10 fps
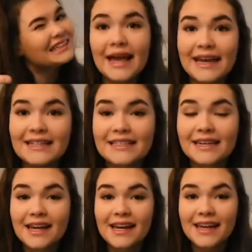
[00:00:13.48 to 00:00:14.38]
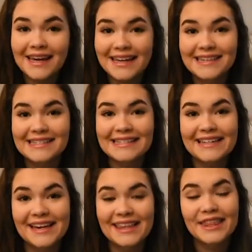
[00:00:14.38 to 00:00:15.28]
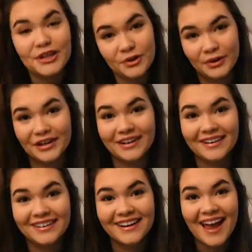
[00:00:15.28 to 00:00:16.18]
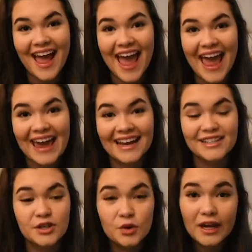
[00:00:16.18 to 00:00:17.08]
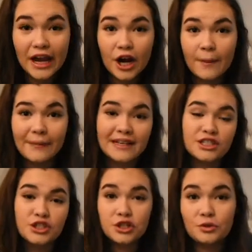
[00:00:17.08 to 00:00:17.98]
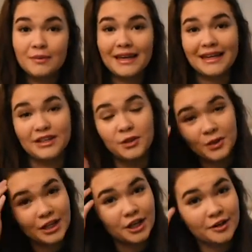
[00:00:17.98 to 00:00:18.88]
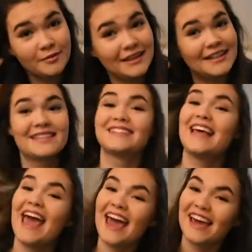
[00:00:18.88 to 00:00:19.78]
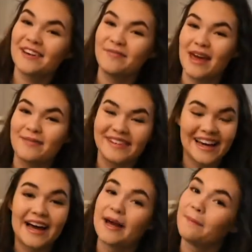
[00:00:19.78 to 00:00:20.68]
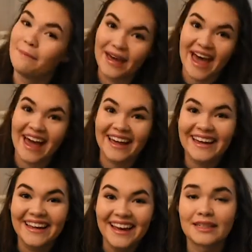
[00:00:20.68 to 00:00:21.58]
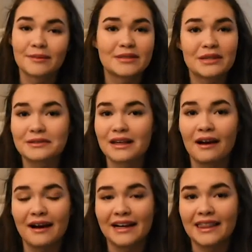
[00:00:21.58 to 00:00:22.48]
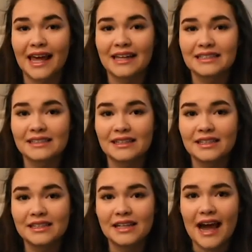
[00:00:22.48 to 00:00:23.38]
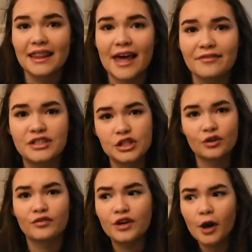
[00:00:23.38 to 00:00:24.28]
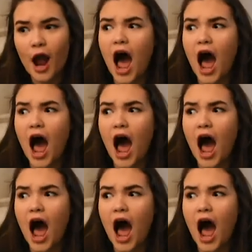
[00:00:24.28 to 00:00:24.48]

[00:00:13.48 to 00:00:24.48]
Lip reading: It is the new year. And new year means new me. New year means, hey baby, I'm back. I'm so sorry that I left you for